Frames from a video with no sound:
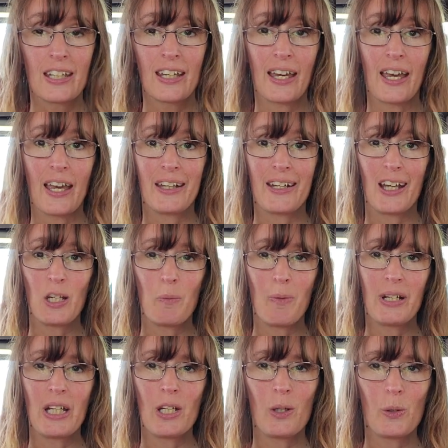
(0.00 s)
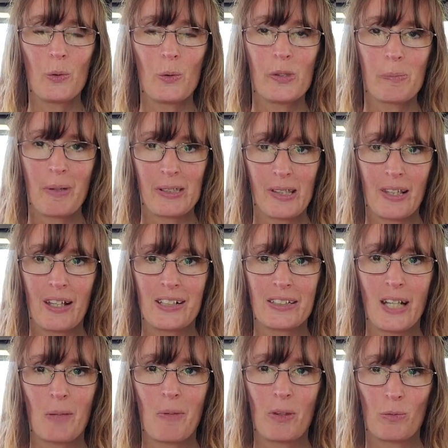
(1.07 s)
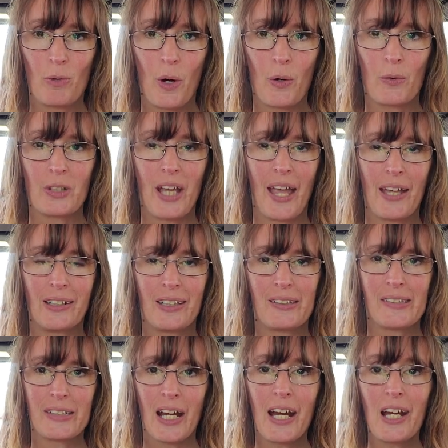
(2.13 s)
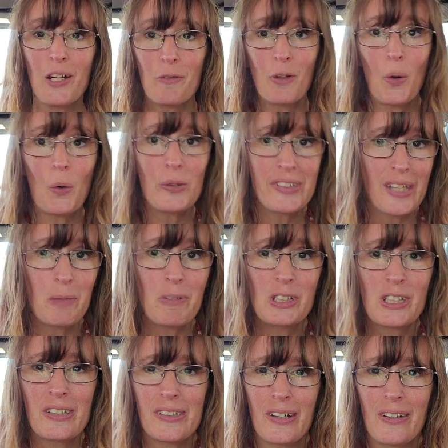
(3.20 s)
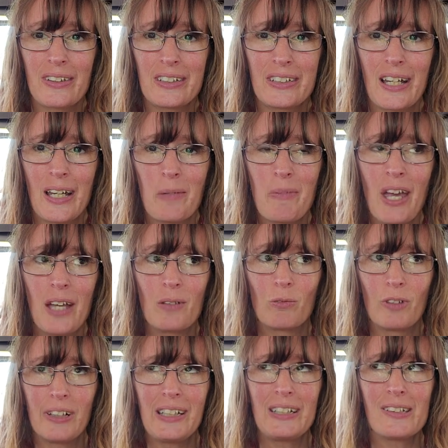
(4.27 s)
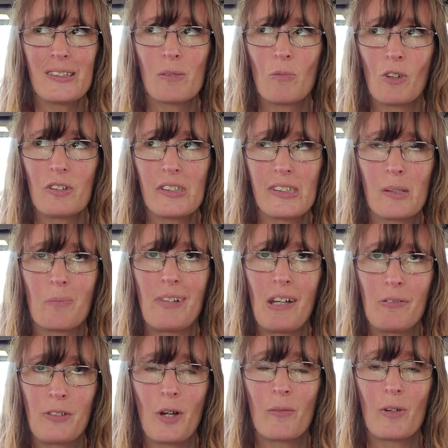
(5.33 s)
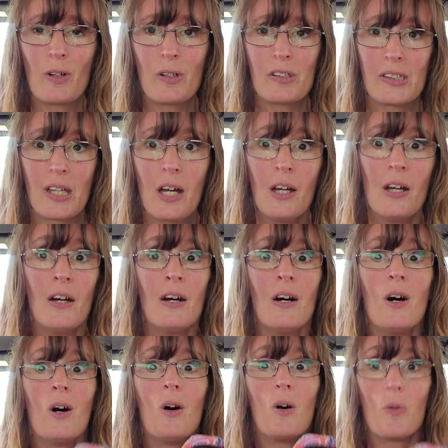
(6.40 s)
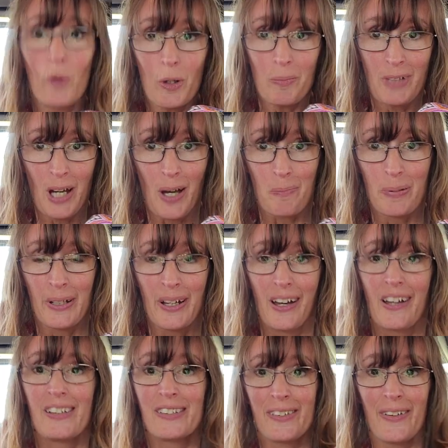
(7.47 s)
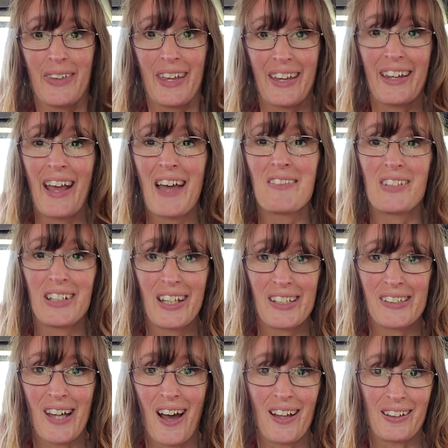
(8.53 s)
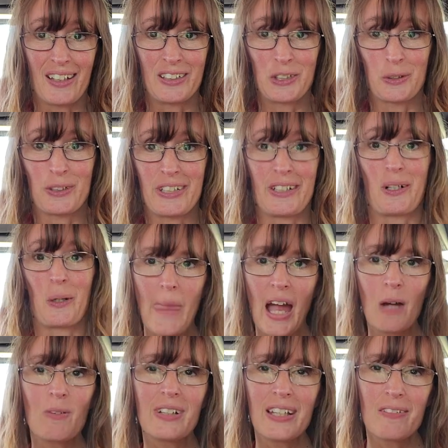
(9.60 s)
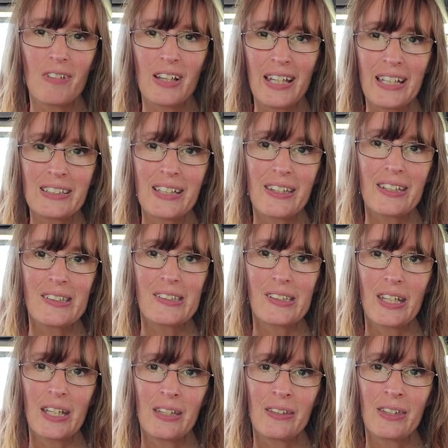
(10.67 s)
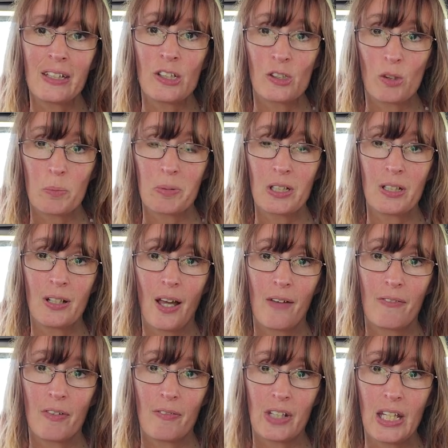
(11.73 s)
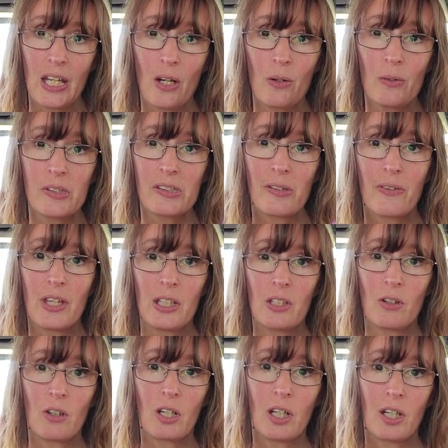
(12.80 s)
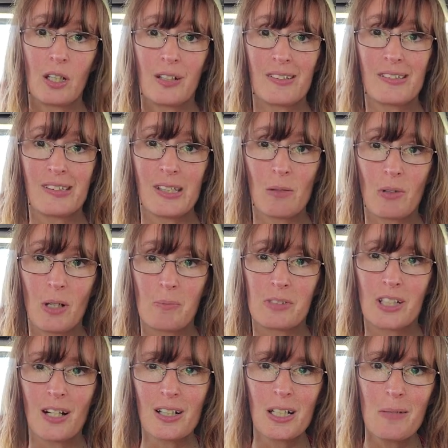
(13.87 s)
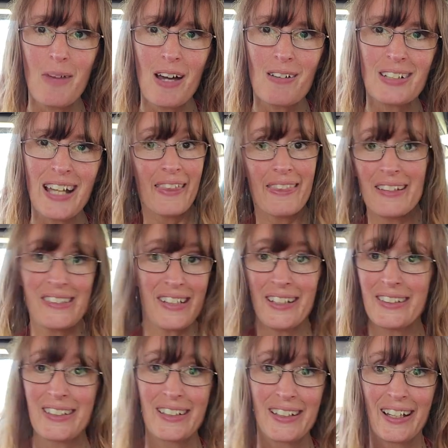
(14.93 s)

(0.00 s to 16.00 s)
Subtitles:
And anybody who spends a lot of time on the road and gets tired of cold sandwiches all the time and really just wants some leftovers warmed up so they can have a nice hot lunch or dinner. I will leave a link to this in the description of the video so that you can see what I'm talking about. That's it.